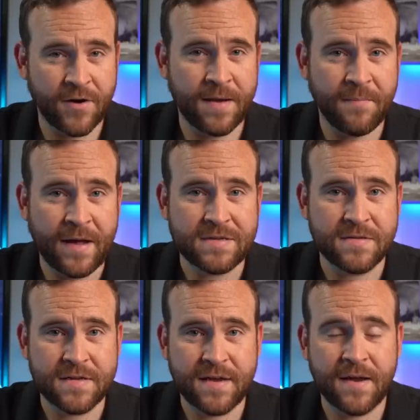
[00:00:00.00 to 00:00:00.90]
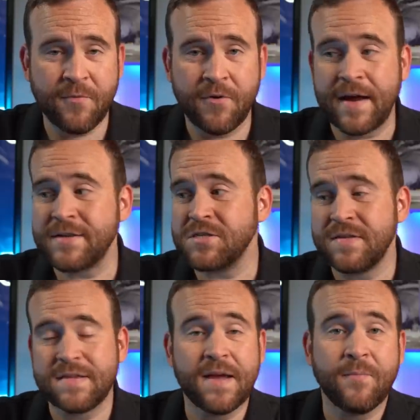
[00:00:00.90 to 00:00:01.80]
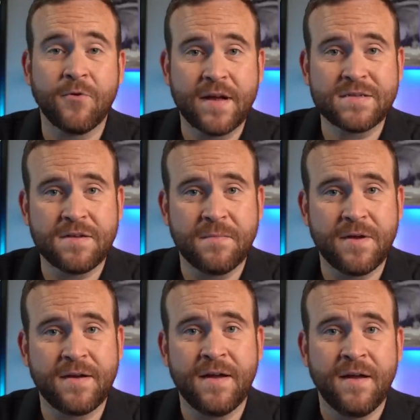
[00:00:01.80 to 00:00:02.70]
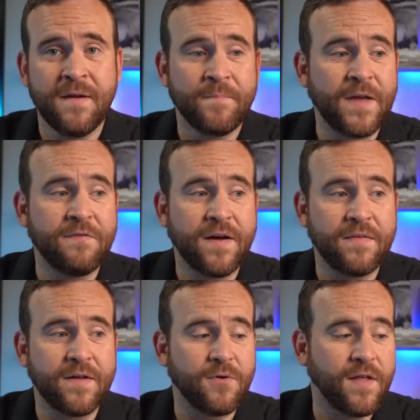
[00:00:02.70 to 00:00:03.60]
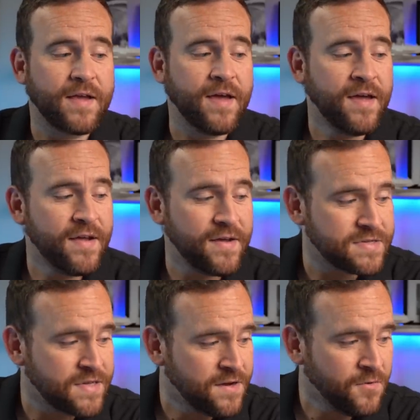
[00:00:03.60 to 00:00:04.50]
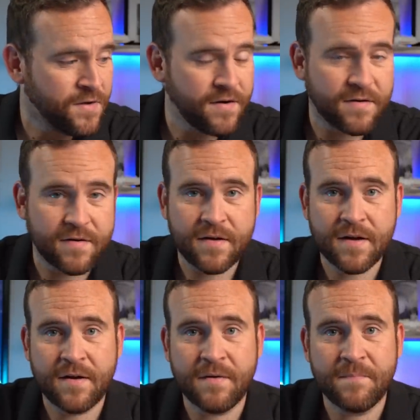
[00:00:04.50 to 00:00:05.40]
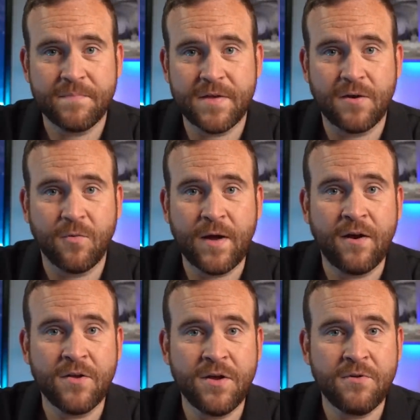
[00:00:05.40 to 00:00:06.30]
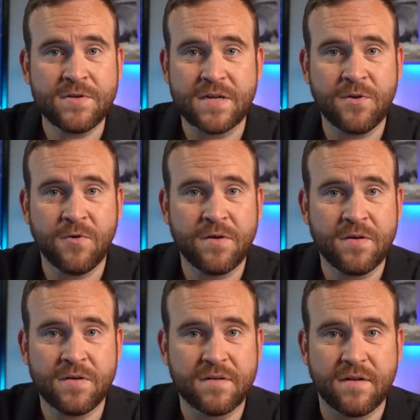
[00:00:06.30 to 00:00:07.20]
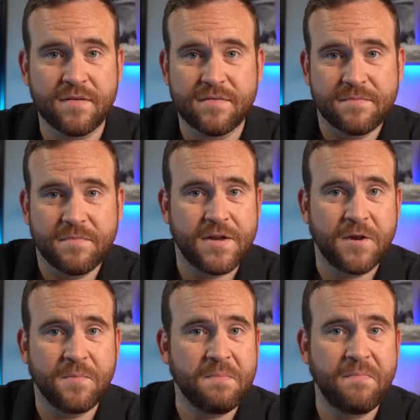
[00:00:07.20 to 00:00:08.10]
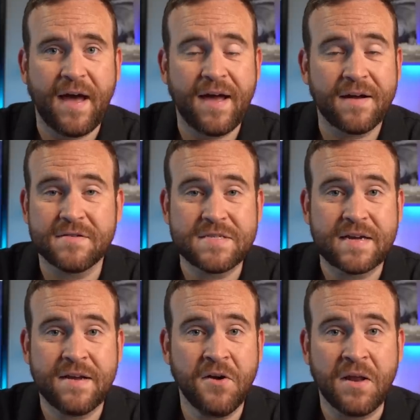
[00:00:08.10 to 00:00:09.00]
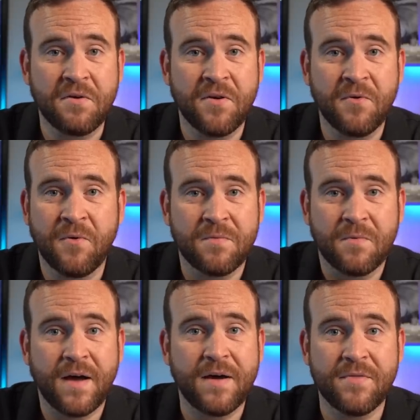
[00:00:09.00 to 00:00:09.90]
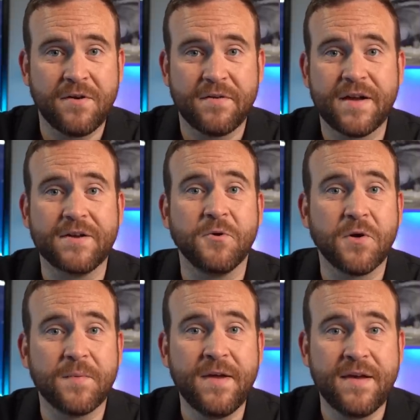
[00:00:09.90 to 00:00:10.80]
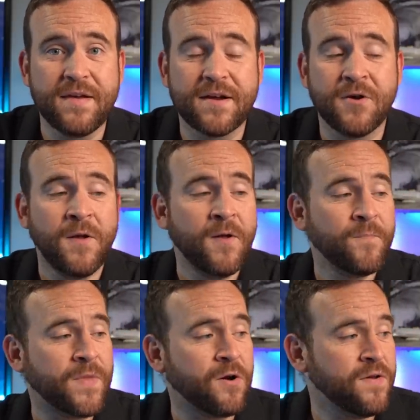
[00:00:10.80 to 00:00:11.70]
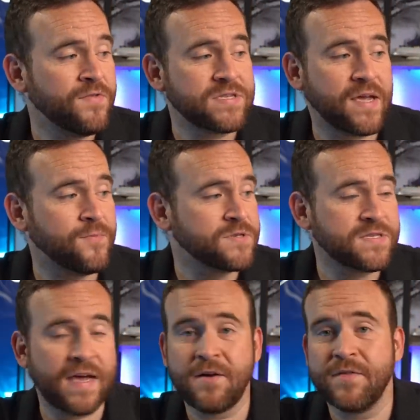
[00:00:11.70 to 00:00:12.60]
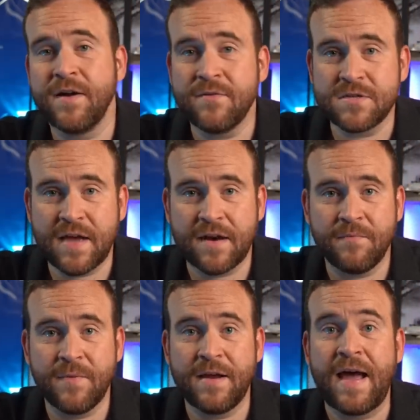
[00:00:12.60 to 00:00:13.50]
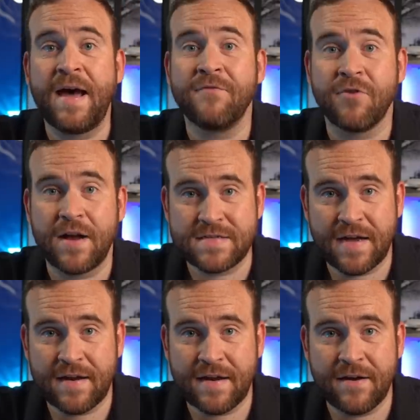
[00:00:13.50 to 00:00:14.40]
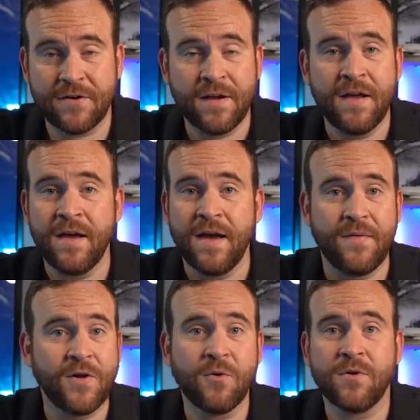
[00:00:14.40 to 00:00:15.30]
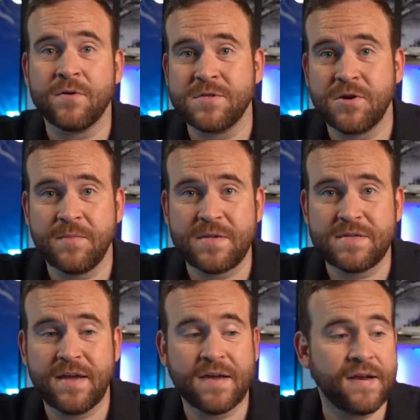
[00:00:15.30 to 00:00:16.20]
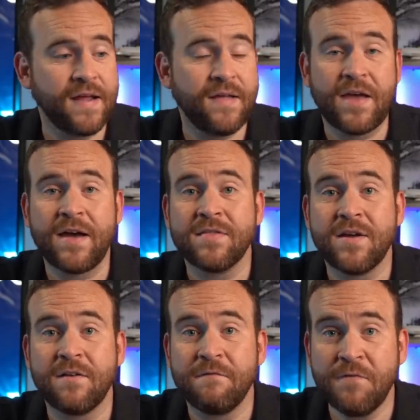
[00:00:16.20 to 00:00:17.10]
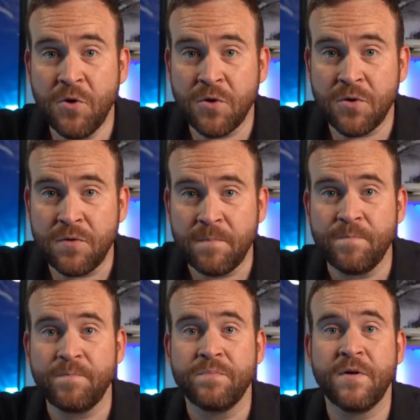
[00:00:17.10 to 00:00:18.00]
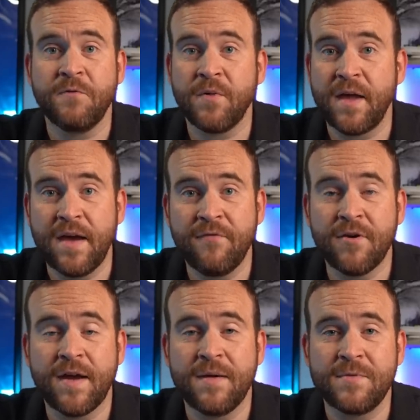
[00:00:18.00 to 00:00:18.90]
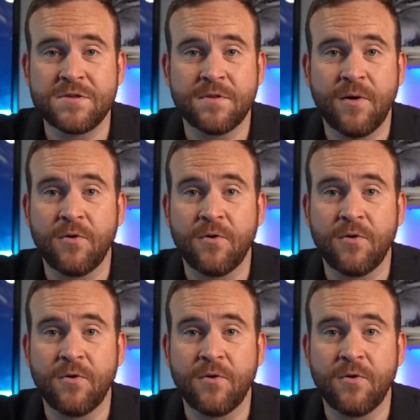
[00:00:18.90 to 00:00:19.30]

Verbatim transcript: came back to the table. And actually, the table next to me, they finally were like, hey, is anyone gonna come, you know, wait on you? Has anyone, uh, you know, been back? I was like, no, I don't know why they're ignoring me. You know, there were even tables sat on the other side of me after I sat down, and their order was already been taken, and they got their food before they ever came and took my